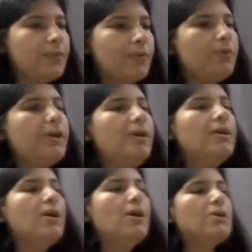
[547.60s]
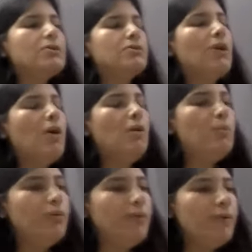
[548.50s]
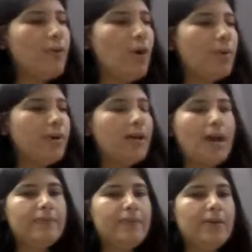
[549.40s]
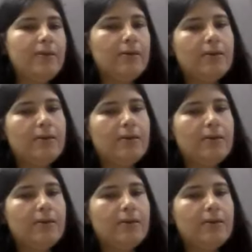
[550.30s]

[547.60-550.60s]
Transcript: Okay. So now moving forward, I think